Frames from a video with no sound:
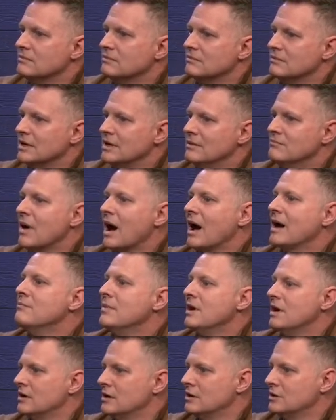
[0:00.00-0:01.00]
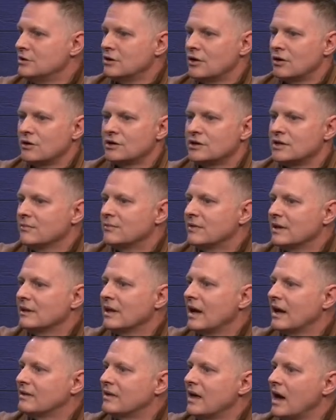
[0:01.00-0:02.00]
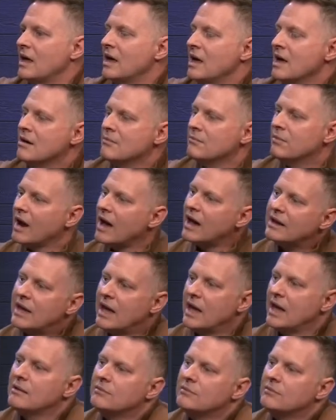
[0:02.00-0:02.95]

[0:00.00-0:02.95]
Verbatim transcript: in my marriage or yes. something like that. But I came